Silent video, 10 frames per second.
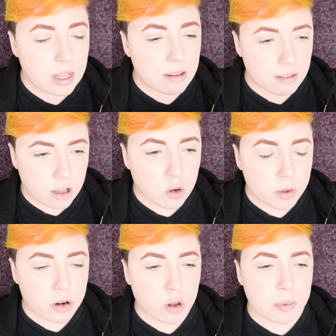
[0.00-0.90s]
serum
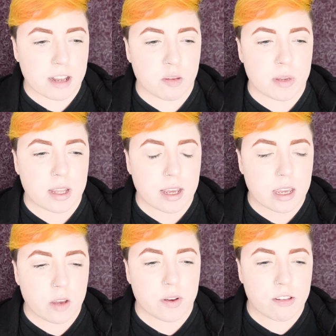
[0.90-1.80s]
ceruloplasmin can
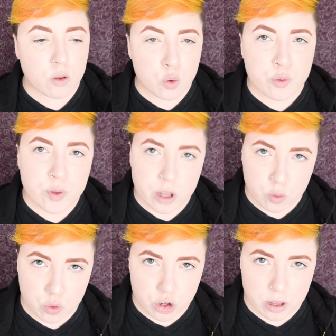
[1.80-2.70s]
give us useful and
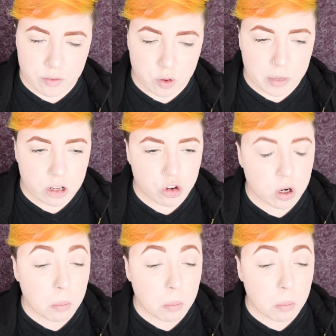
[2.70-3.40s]
crucial information,